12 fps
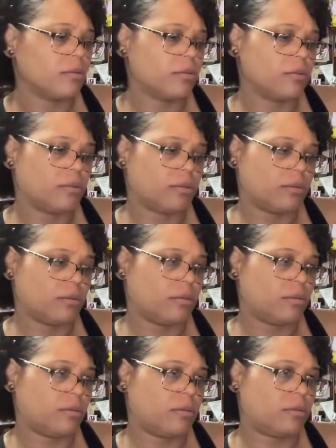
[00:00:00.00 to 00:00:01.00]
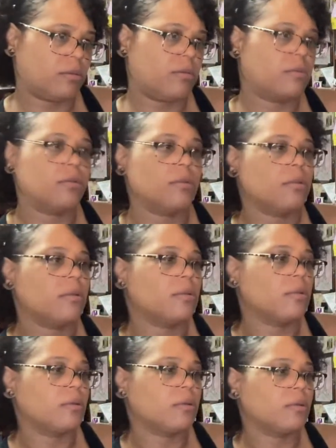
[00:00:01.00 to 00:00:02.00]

[no speech]